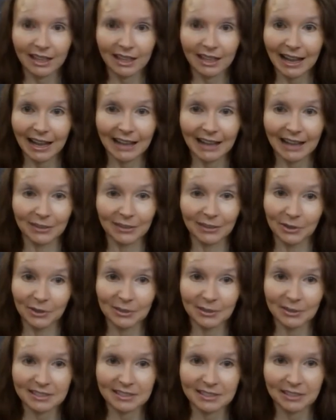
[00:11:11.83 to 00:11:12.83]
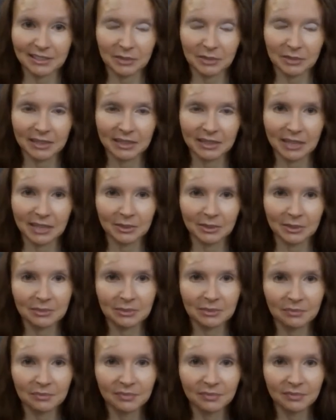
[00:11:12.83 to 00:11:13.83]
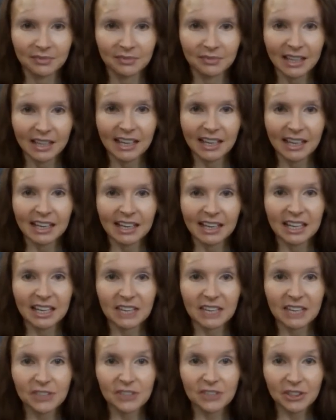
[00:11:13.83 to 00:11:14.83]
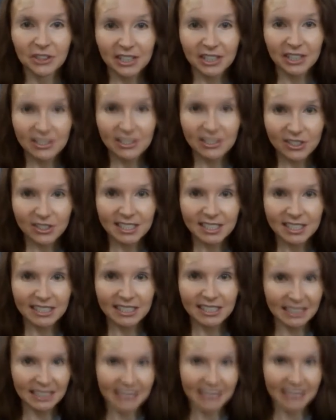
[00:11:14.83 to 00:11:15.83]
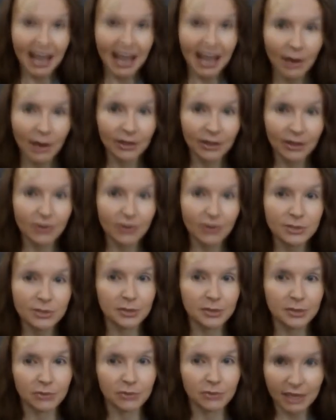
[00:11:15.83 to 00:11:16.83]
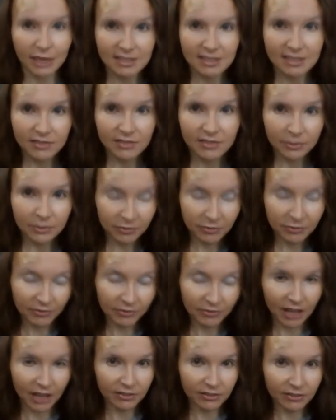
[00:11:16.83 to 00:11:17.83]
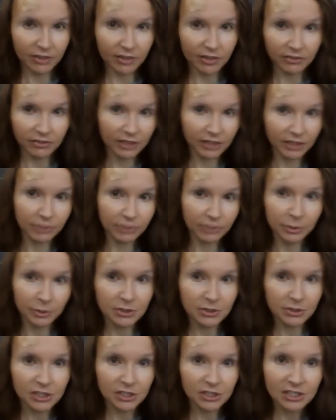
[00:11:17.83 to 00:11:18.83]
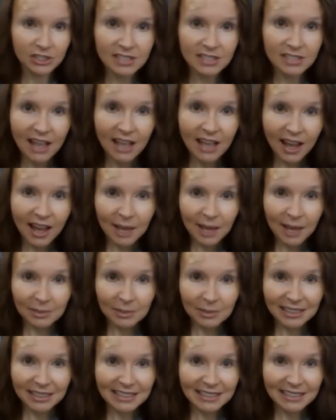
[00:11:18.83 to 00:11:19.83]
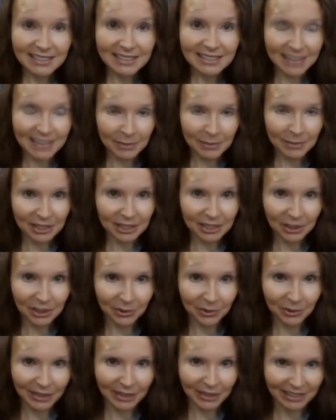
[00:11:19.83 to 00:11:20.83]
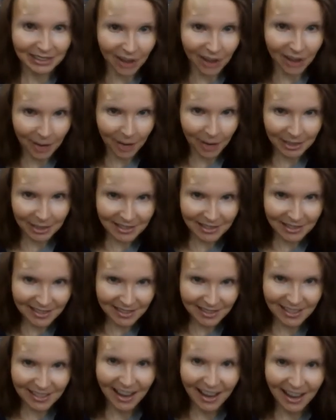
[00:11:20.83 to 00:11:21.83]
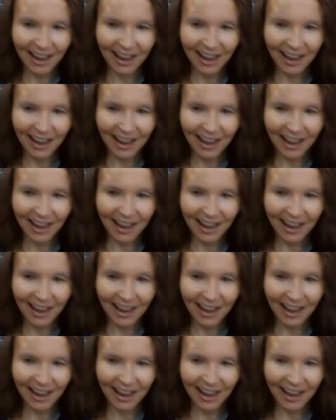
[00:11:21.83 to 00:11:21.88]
I don't know what to tell you with that one. If you're interested in how it goes with the rest of the flavor boosters, please let me know in the comments.